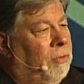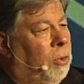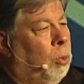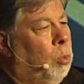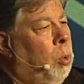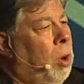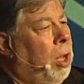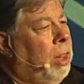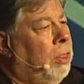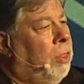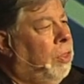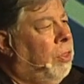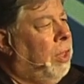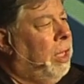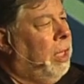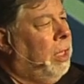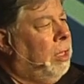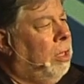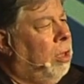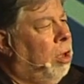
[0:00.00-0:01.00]
For one
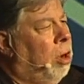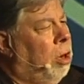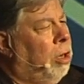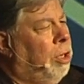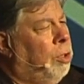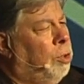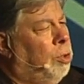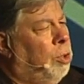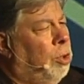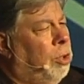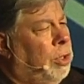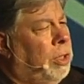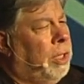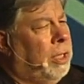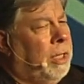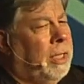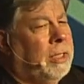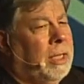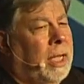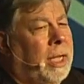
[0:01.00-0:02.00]
thing, are you going,
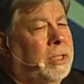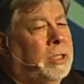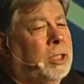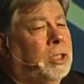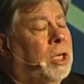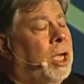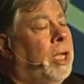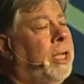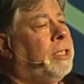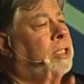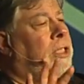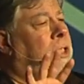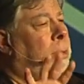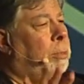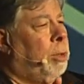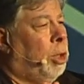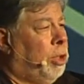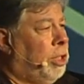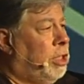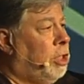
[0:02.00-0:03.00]
it's
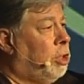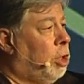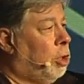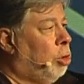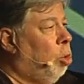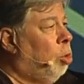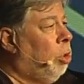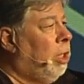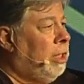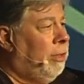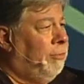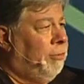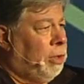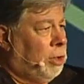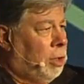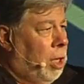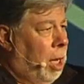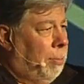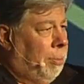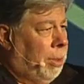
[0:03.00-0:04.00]
similar, this is a totally
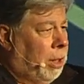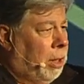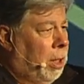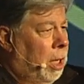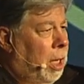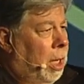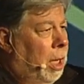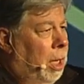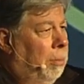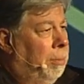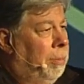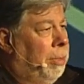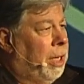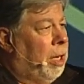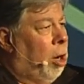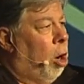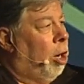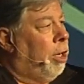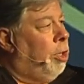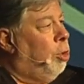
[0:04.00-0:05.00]
different topic,
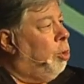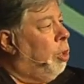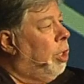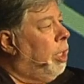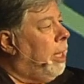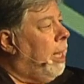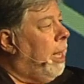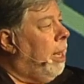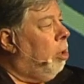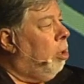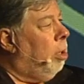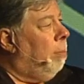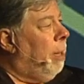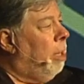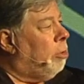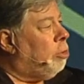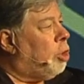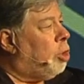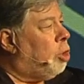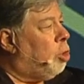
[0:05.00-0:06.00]
but are you going to care
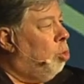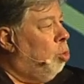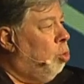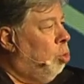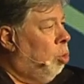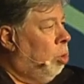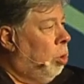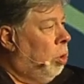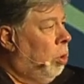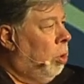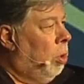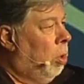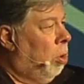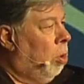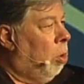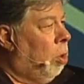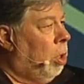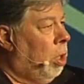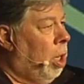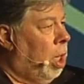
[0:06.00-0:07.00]
about
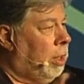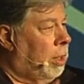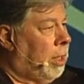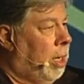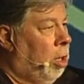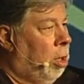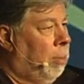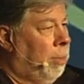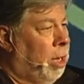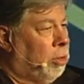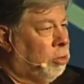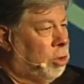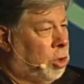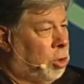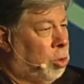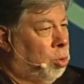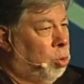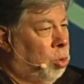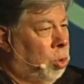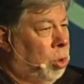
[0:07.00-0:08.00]
school or not care about
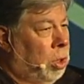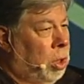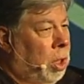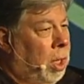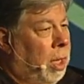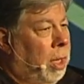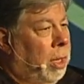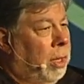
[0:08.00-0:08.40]
school?